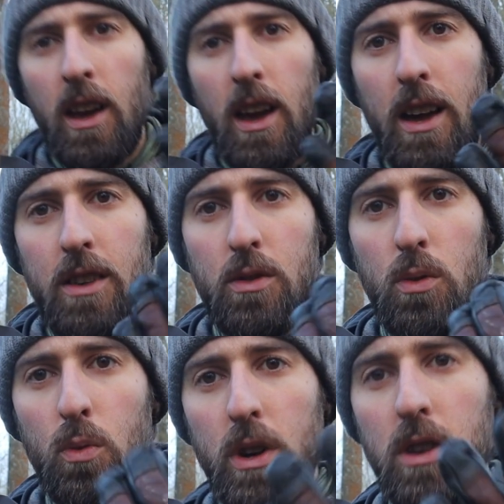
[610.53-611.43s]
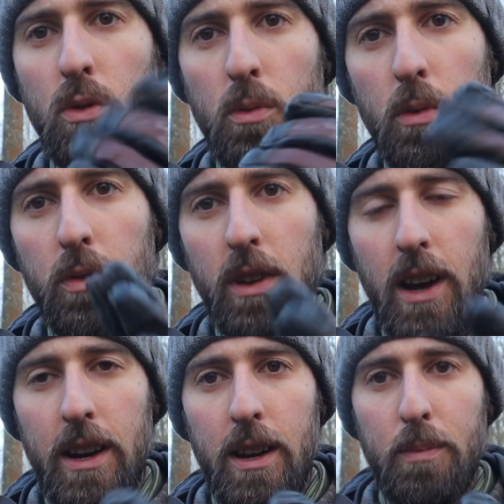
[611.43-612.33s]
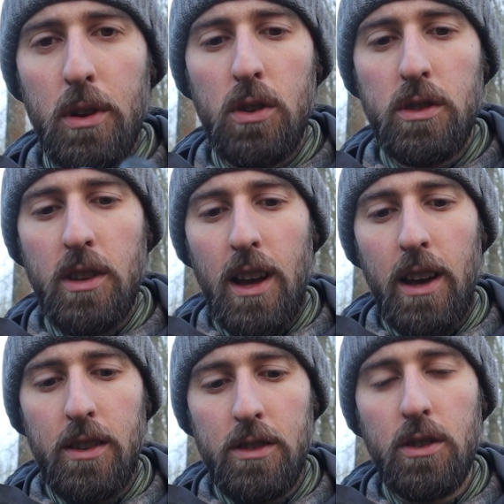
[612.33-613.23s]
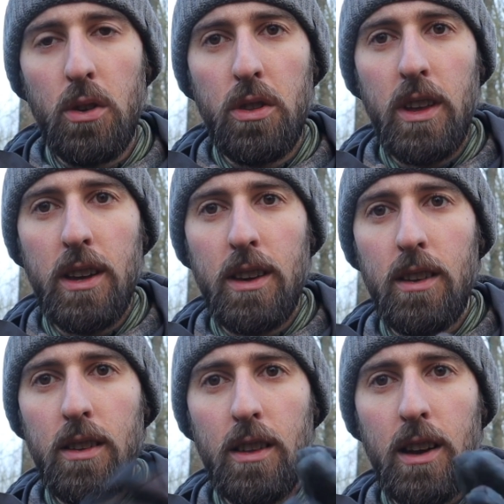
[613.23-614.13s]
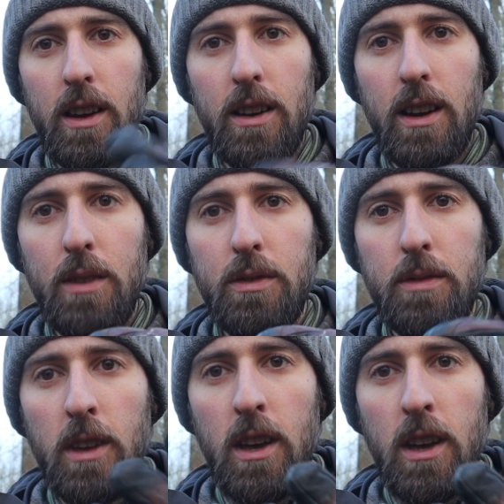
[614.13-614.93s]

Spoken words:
And when you remove the liner, because the liner is so thick, the liner gloves,